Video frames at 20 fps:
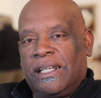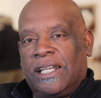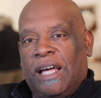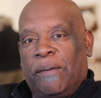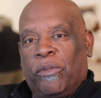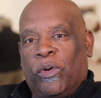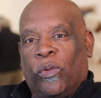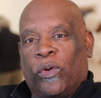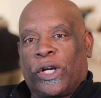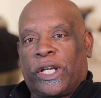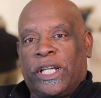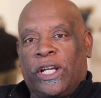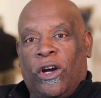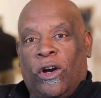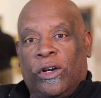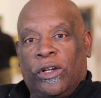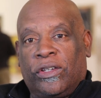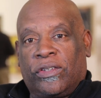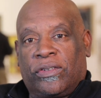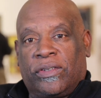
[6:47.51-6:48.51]
I'm a working
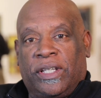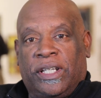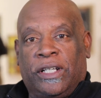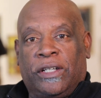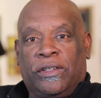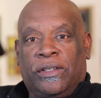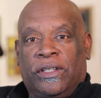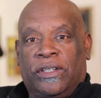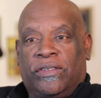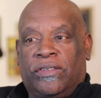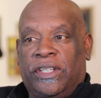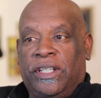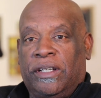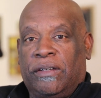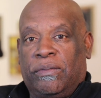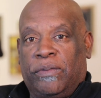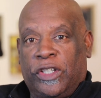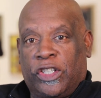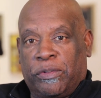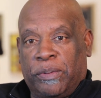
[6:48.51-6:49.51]
artist here in the city
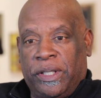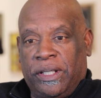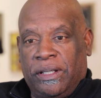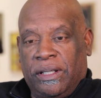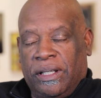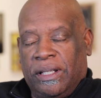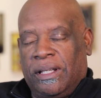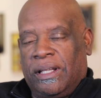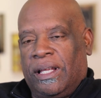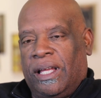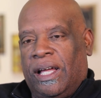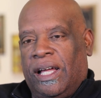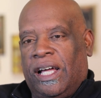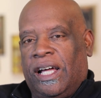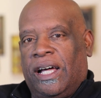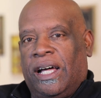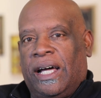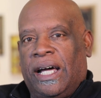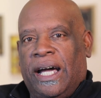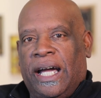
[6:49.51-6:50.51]
of Richmond.
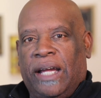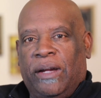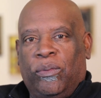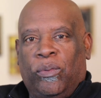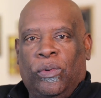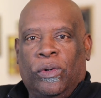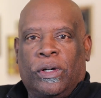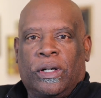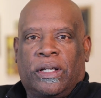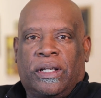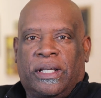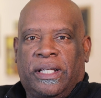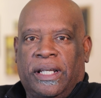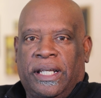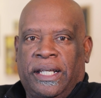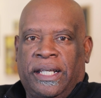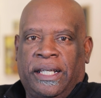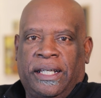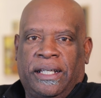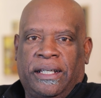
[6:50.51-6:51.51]
I work
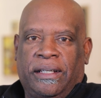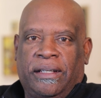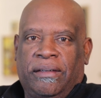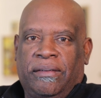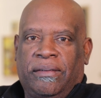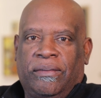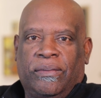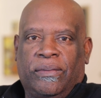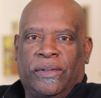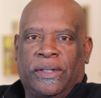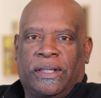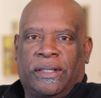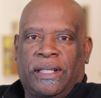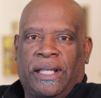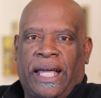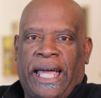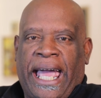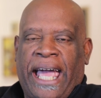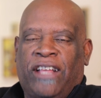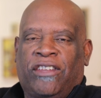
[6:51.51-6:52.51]
with
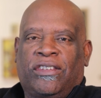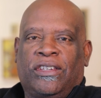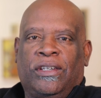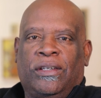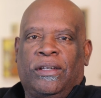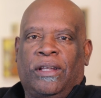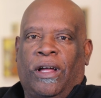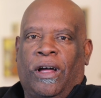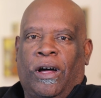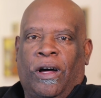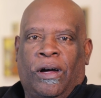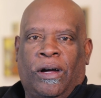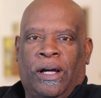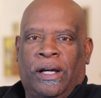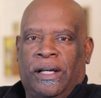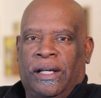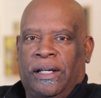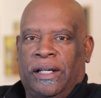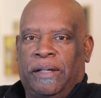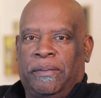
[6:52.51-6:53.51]
acid
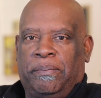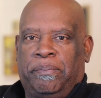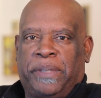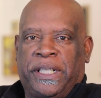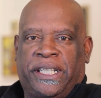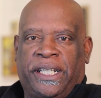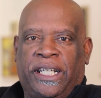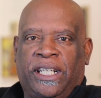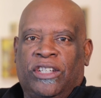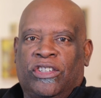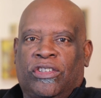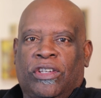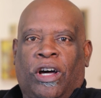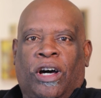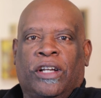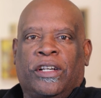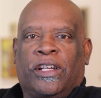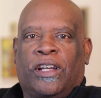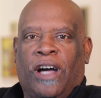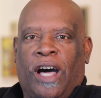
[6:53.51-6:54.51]
patinas
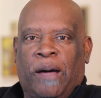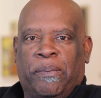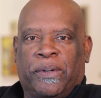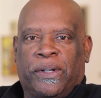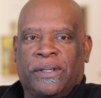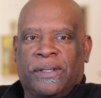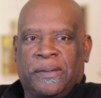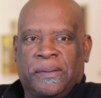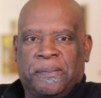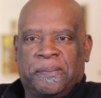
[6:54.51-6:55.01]
on copper.